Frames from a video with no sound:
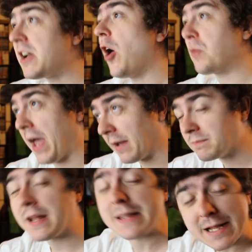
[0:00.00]
Okay,
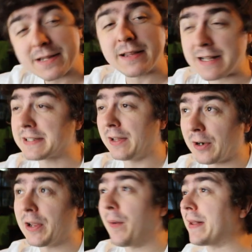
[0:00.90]
that, that, that's
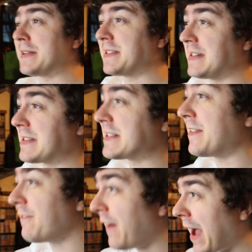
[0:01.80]
literally what this is. It's
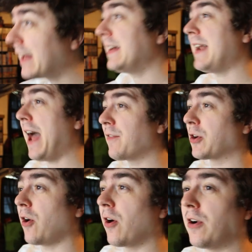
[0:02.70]
Violet
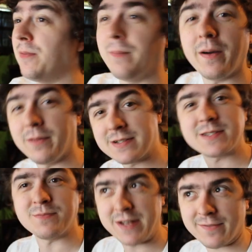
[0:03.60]
Evergarden, but with
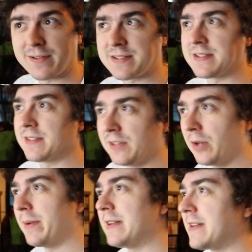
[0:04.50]
some differences, a little
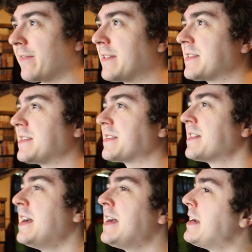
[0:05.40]
bit of differences.
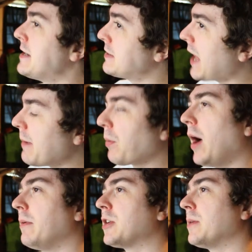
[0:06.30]
That
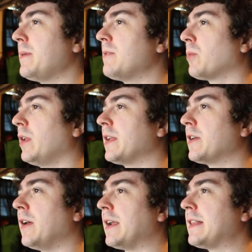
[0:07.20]
probably could be really
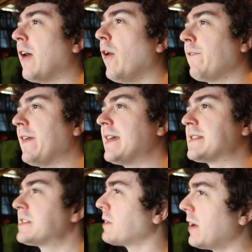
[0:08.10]
good. The only thing is,
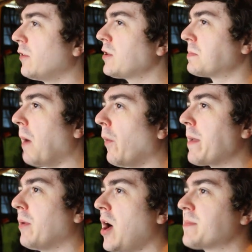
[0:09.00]
it looks Moe
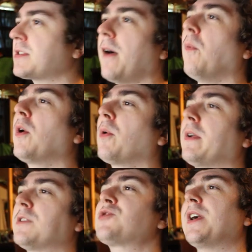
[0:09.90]
Blob, so I wonder
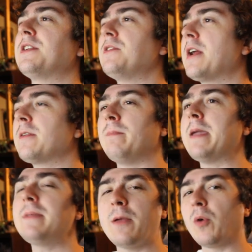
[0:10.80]
what they're trying to do there.
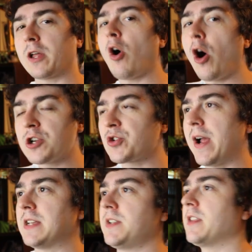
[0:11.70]
Maybe they want to
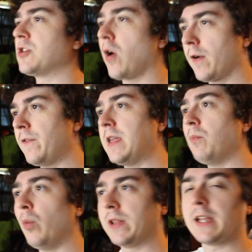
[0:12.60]
contrast the dark
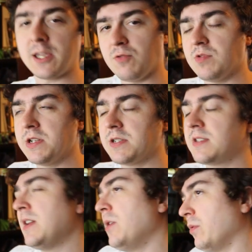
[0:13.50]
theme with the
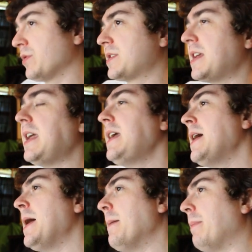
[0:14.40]
cuteness. We'll see.
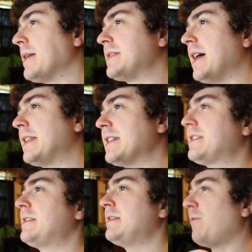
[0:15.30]
But uh,
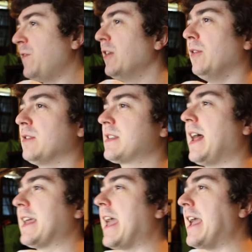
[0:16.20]
this feels
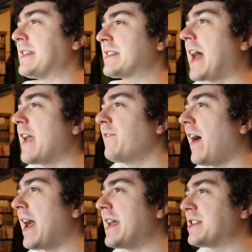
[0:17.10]
like a
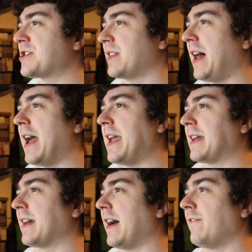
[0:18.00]
sci-fi-ish
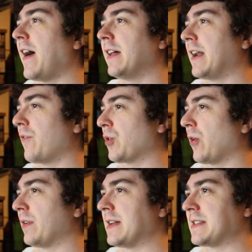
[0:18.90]
like uh, Violet
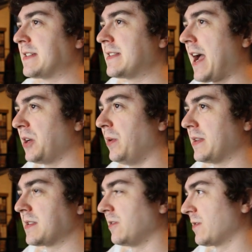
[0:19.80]
Evergarden. That's exactly what
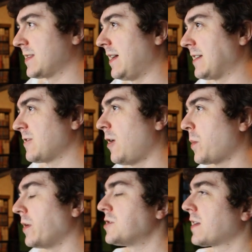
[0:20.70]
this looks like, so I'll
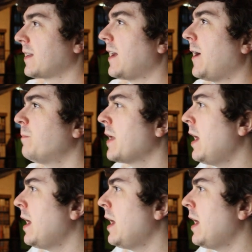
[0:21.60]
probably check that out.